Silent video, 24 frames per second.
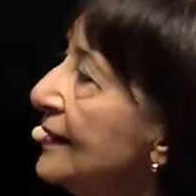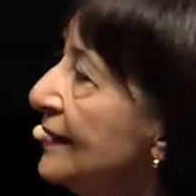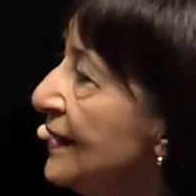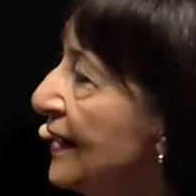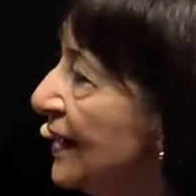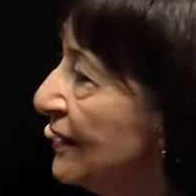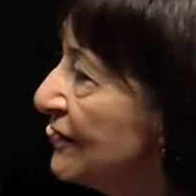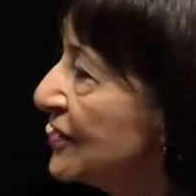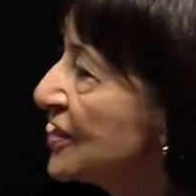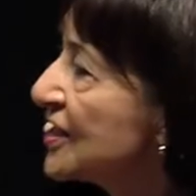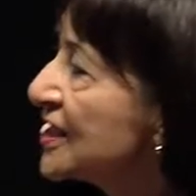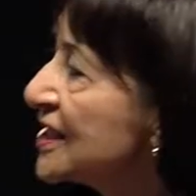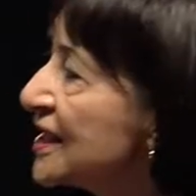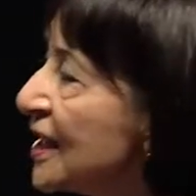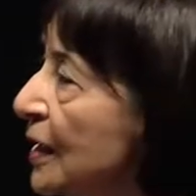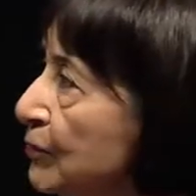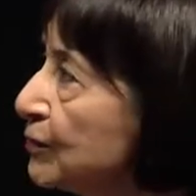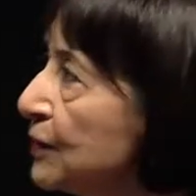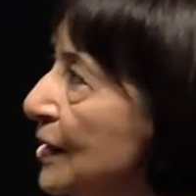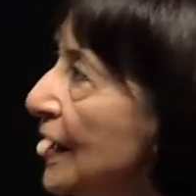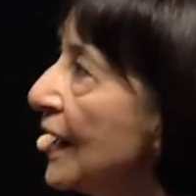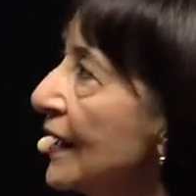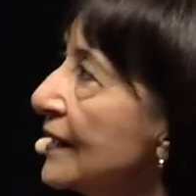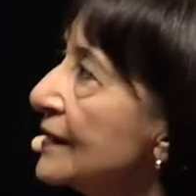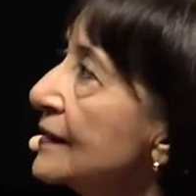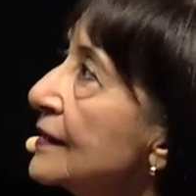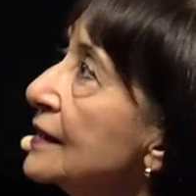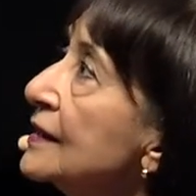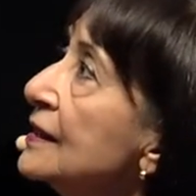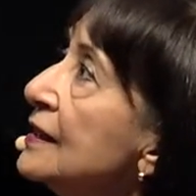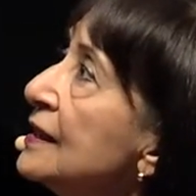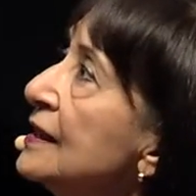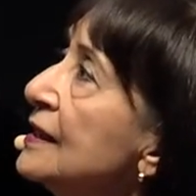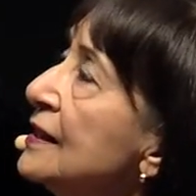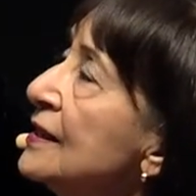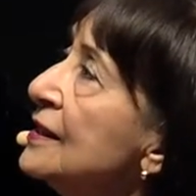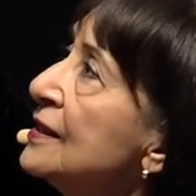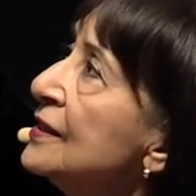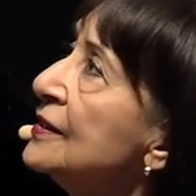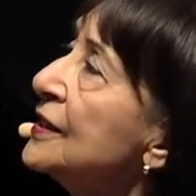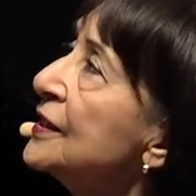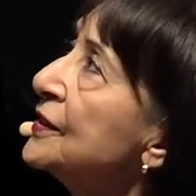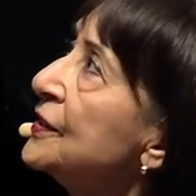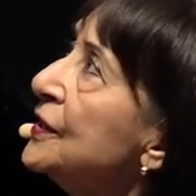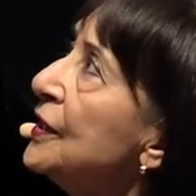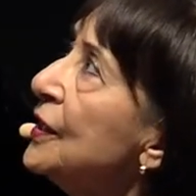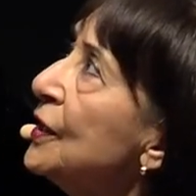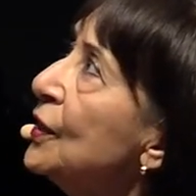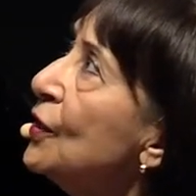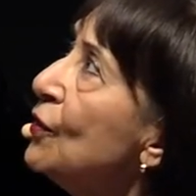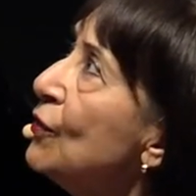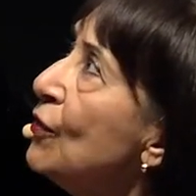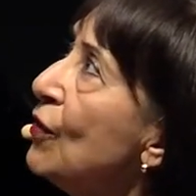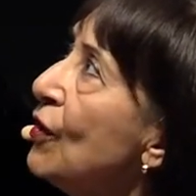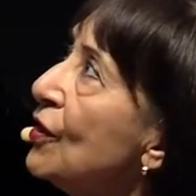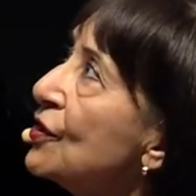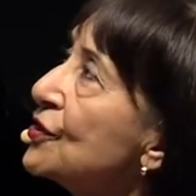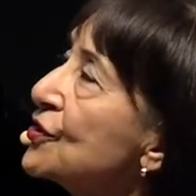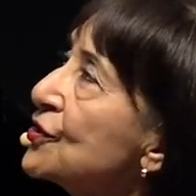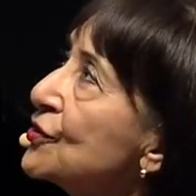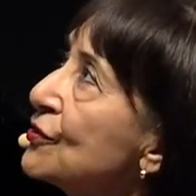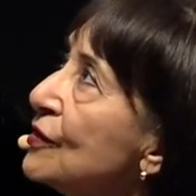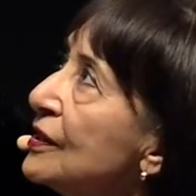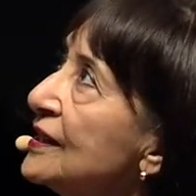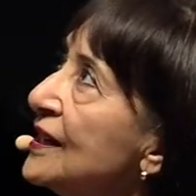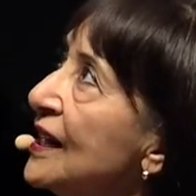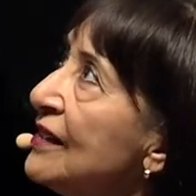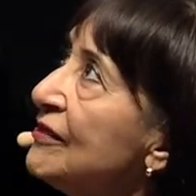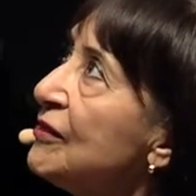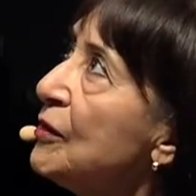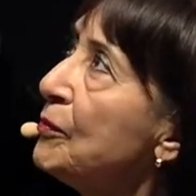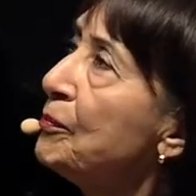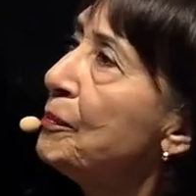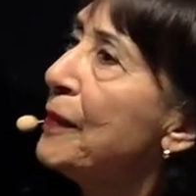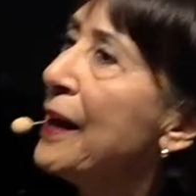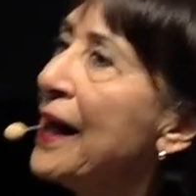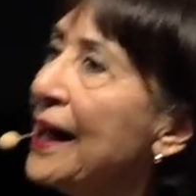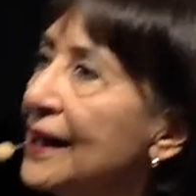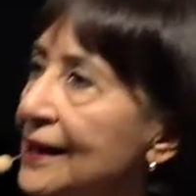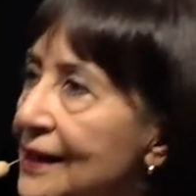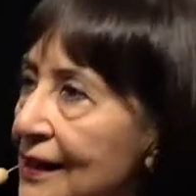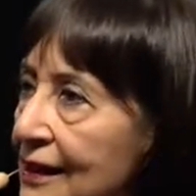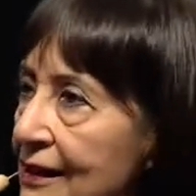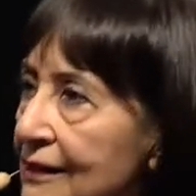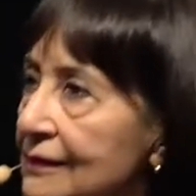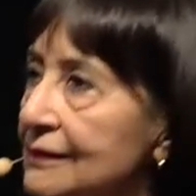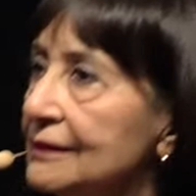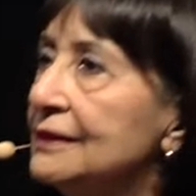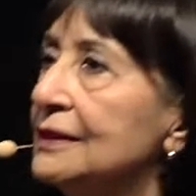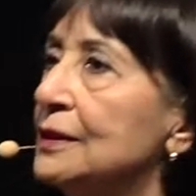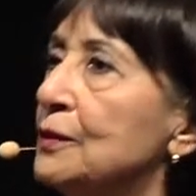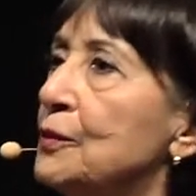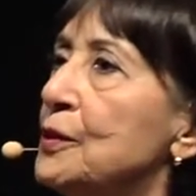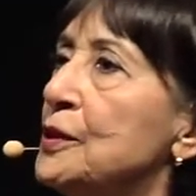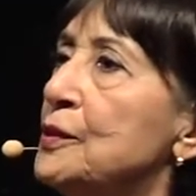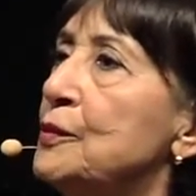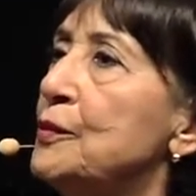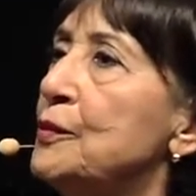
They have a stepladder that they go onto, and they have a paddle with